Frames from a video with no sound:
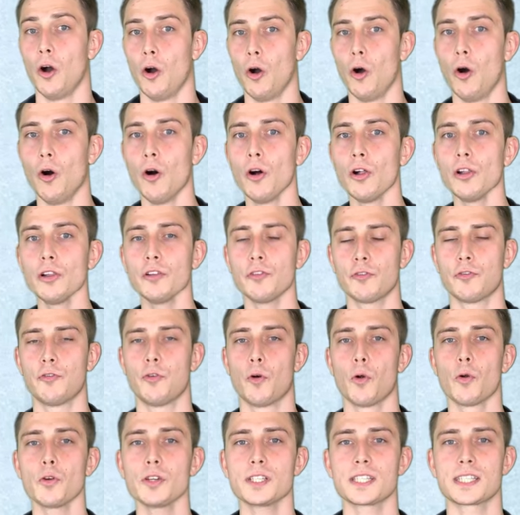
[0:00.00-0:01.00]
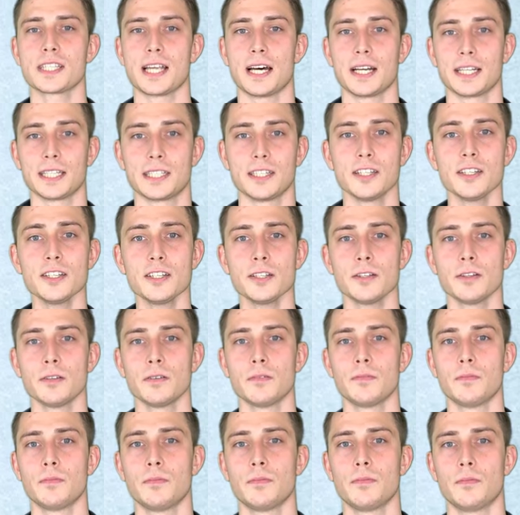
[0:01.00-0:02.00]
All four-sided
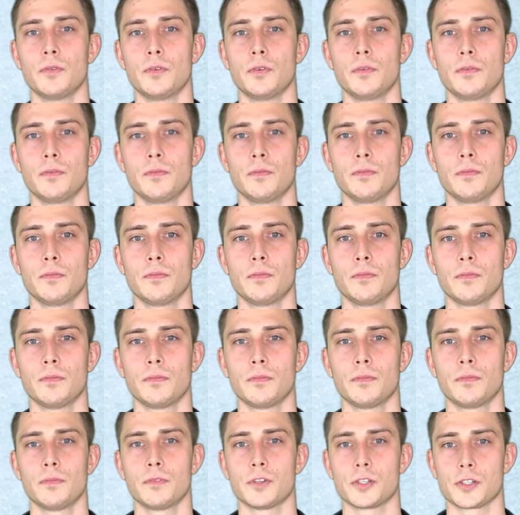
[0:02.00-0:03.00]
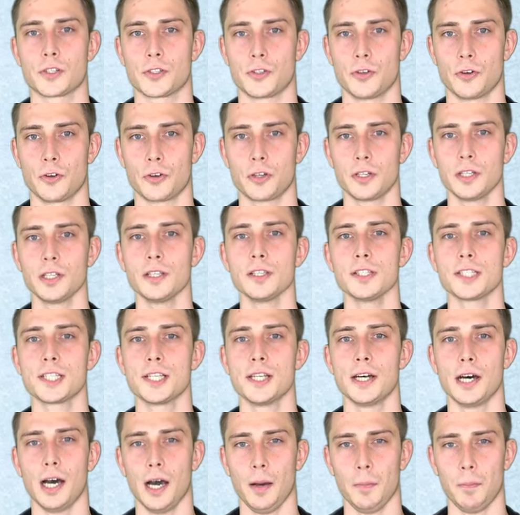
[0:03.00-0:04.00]
circles
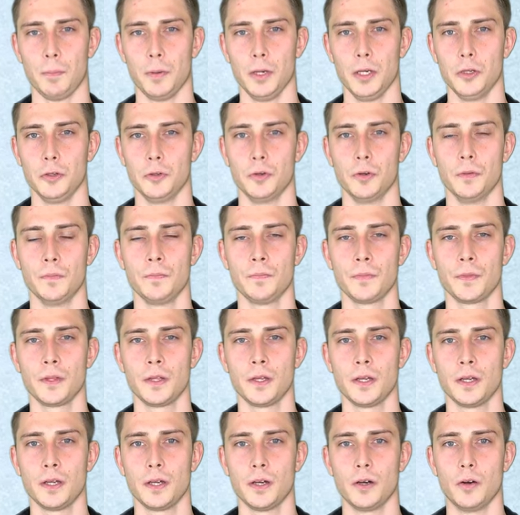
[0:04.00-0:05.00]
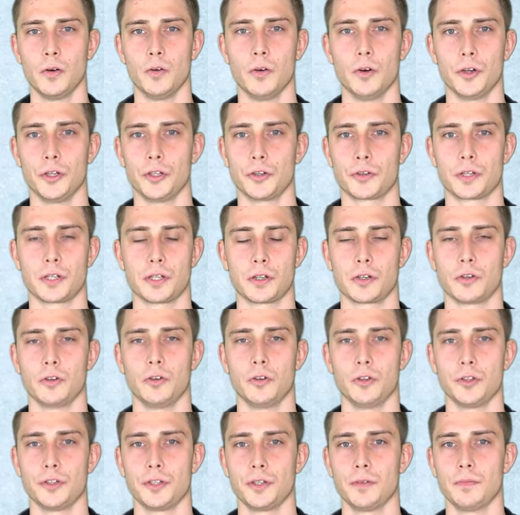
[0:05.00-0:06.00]
are blue, or you can
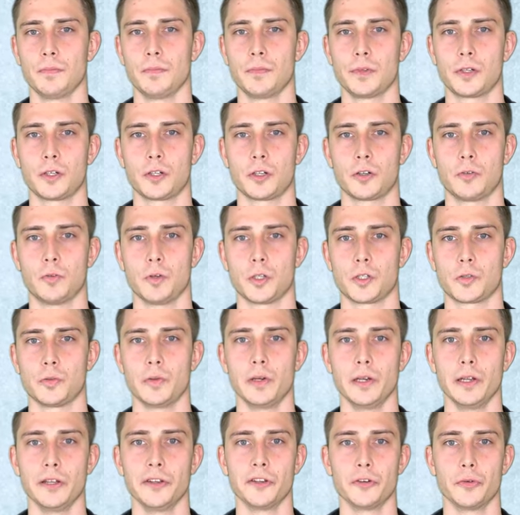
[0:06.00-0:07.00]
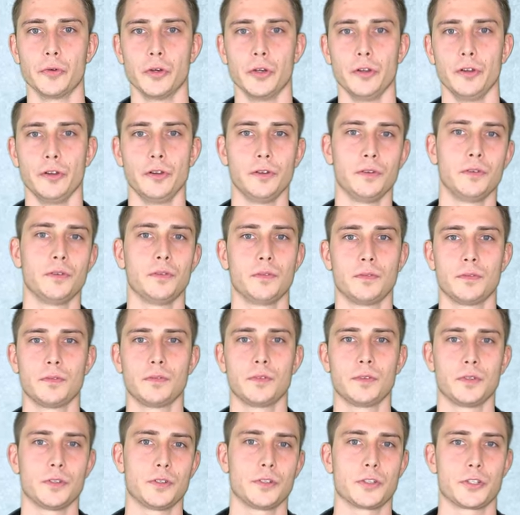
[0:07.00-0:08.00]
call them quadrilateral
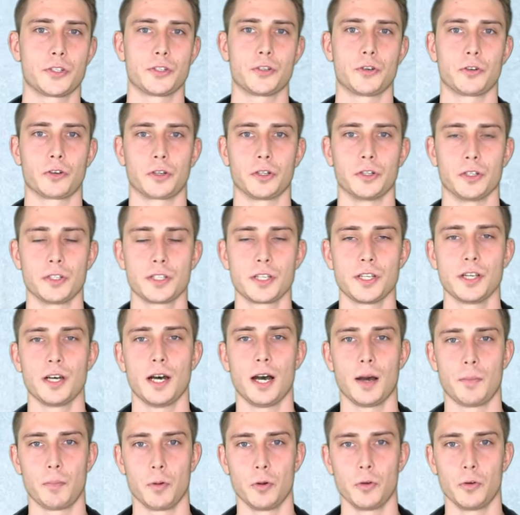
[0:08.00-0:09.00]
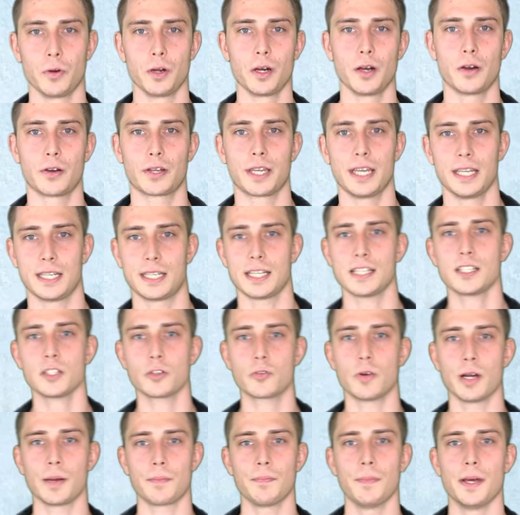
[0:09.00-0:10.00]
circles are blue. Okay, it doesn't
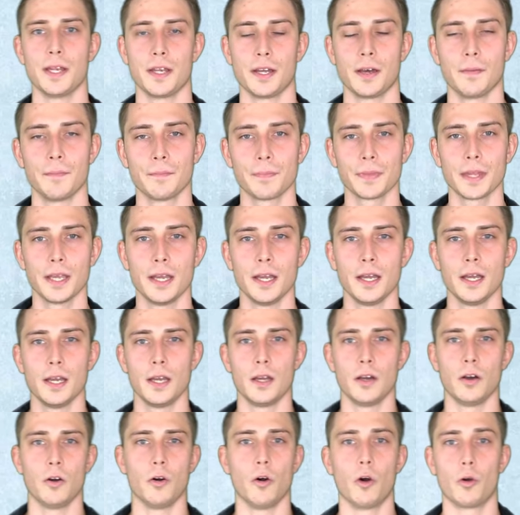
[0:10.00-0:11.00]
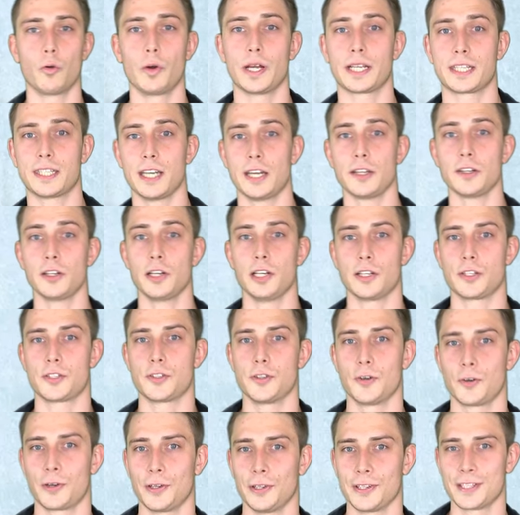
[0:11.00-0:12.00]
quite matter. Or rectangular
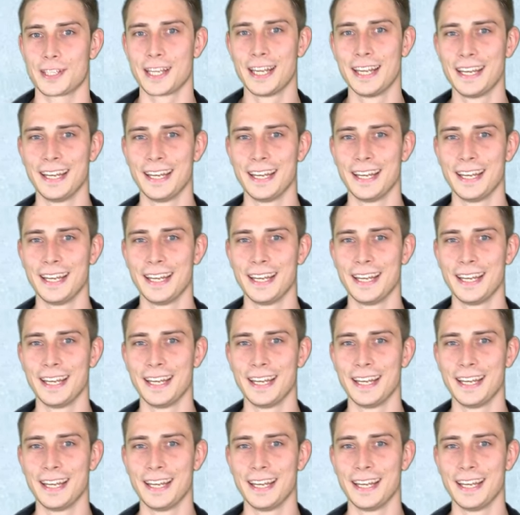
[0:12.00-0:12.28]
circles.